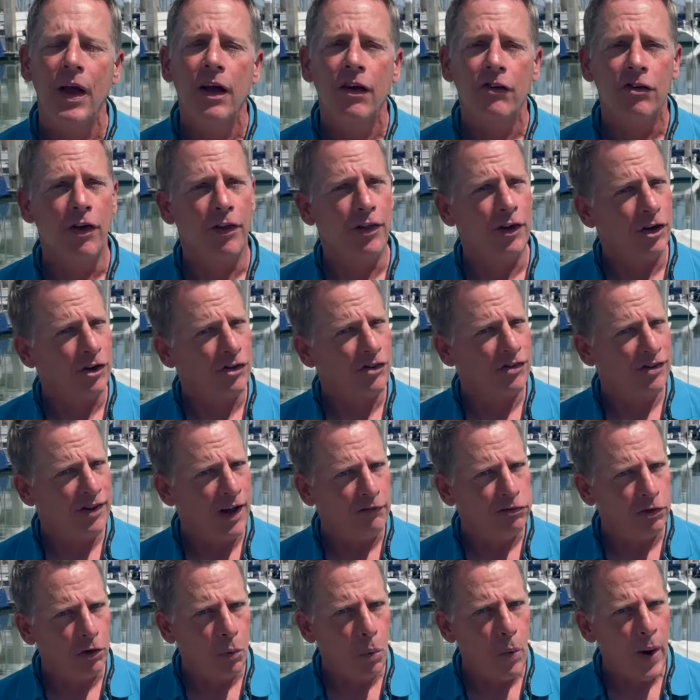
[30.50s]
So there are
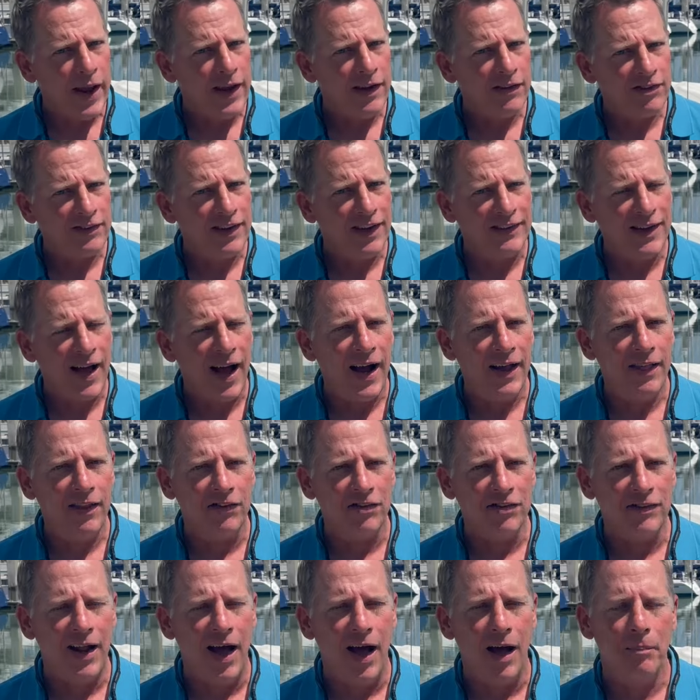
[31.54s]
several ways to tie
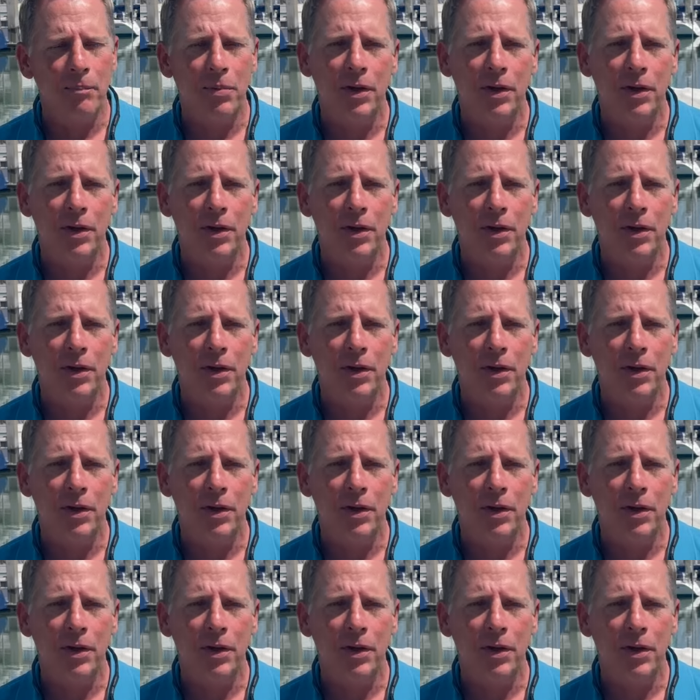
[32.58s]
this knot,